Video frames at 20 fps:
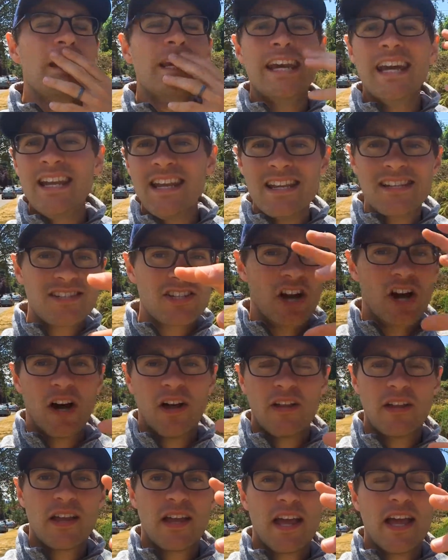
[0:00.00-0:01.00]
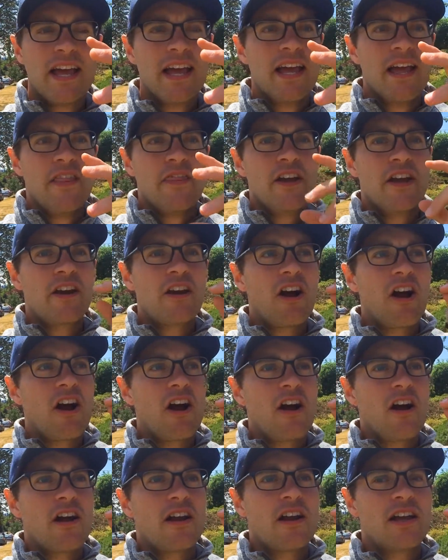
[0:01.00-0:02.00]
in this all, there
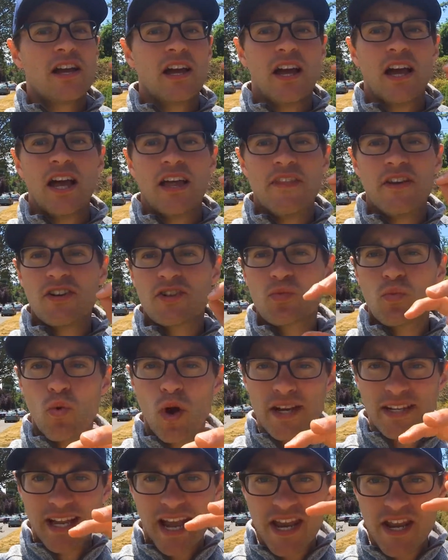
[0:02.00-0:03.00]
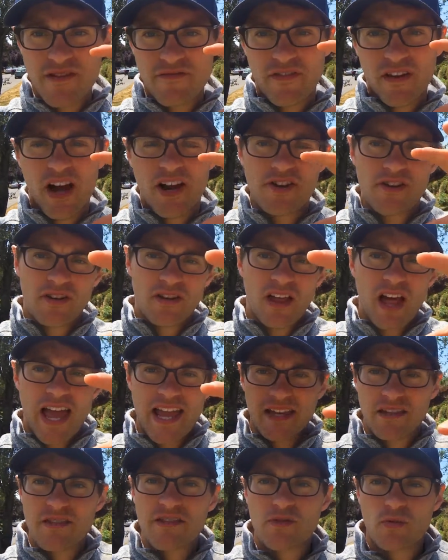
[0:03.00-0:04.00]
are uh, there's one kind of
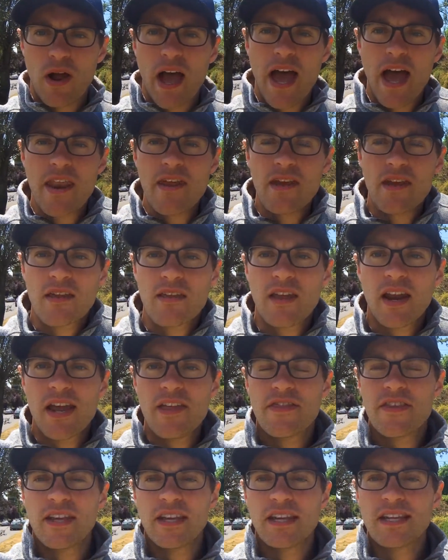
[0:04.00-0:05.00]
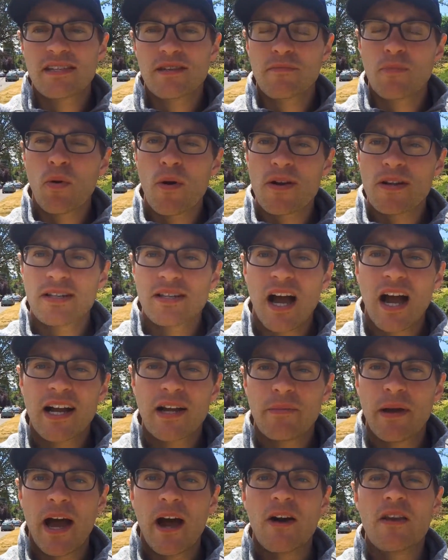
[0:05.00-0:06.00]
underlying thread that I think is important to talk
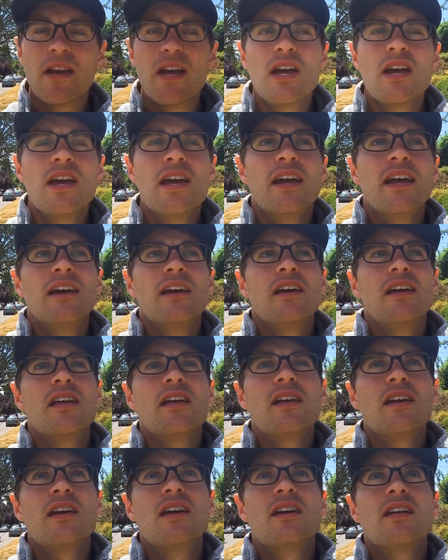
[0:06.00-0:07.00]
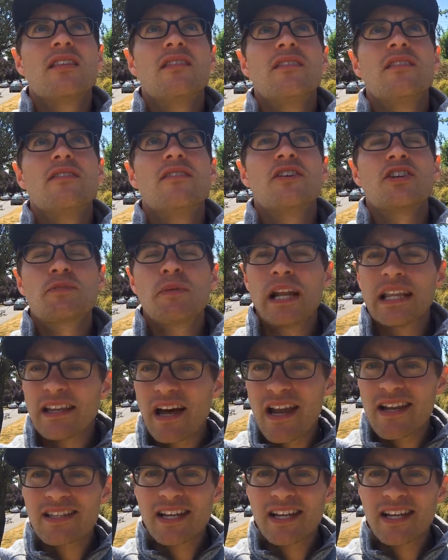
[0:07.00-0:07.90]
about. There's been a lot